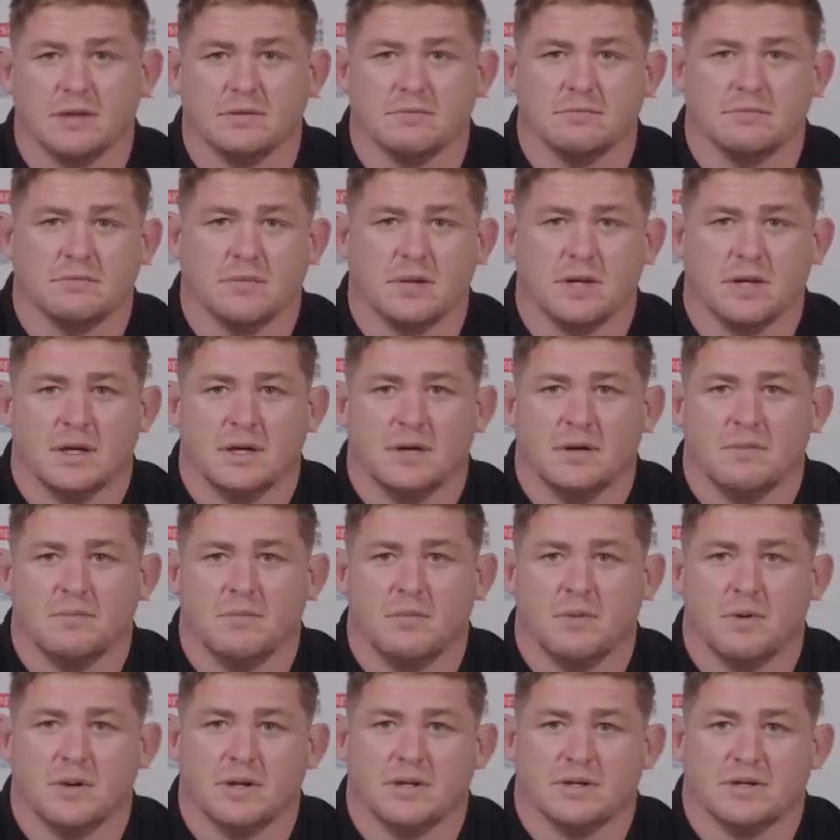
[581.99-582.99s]
And
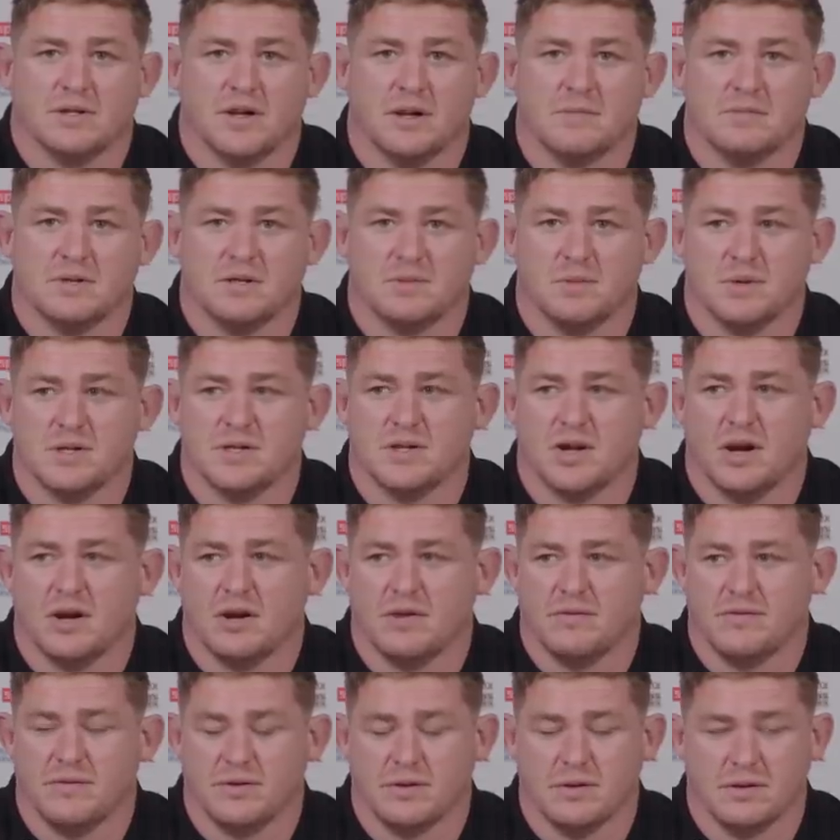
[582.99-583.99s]
when it's time to switch
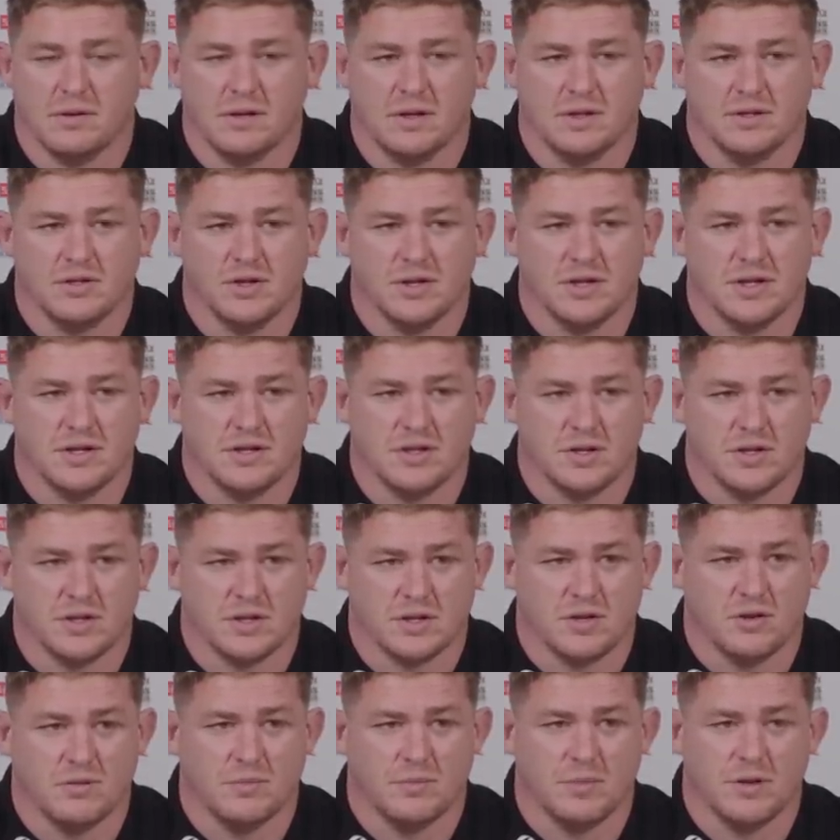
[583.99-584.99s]
off and enjoy each
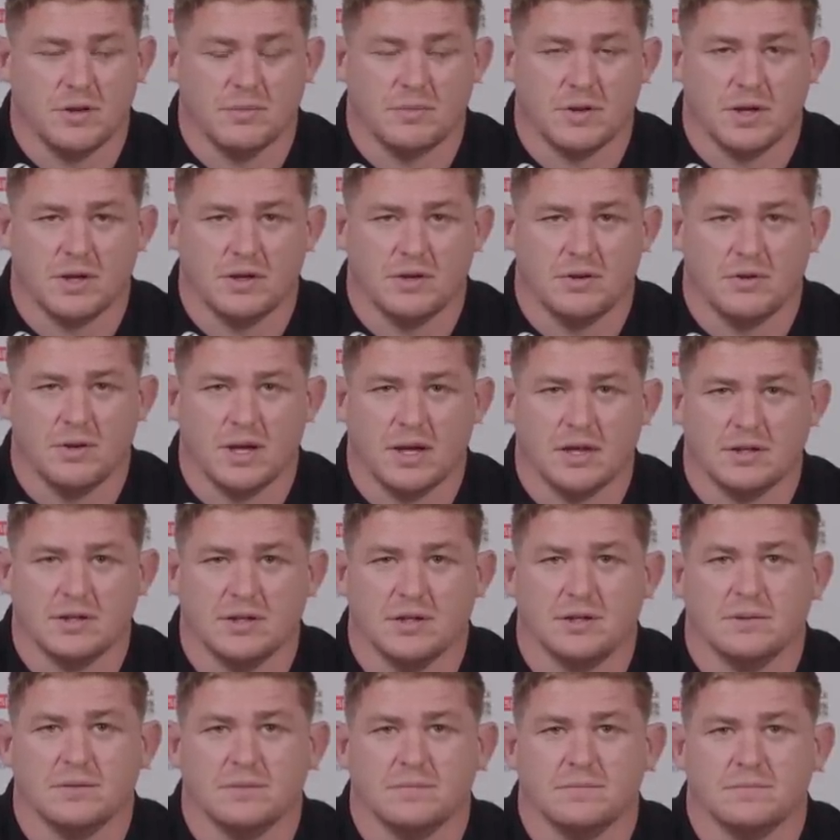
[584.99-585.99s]
other's company, we can do that
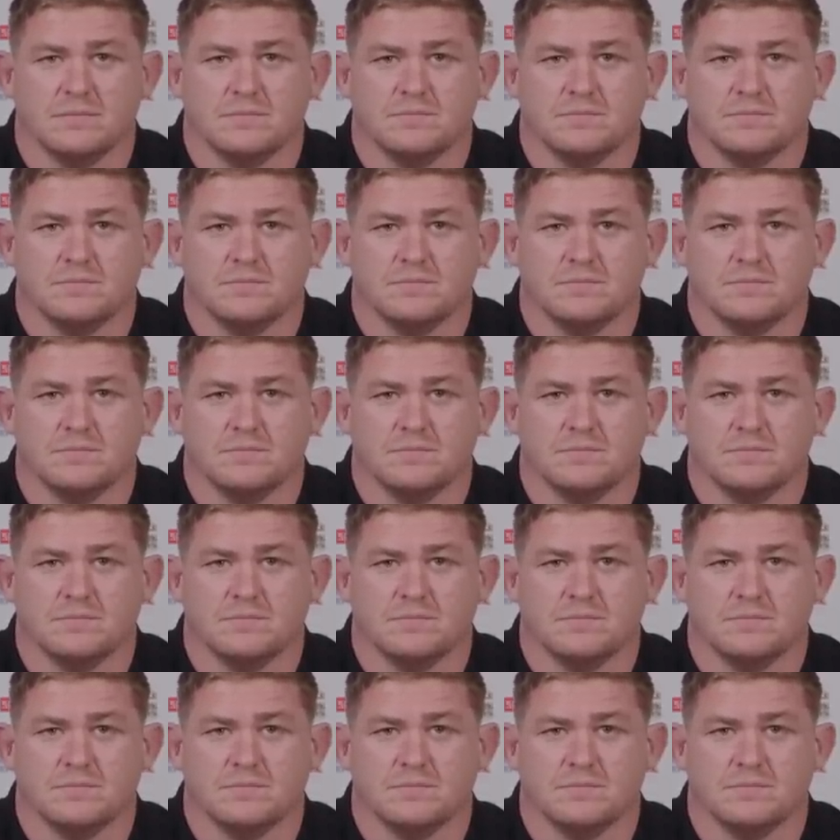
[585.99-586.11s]
too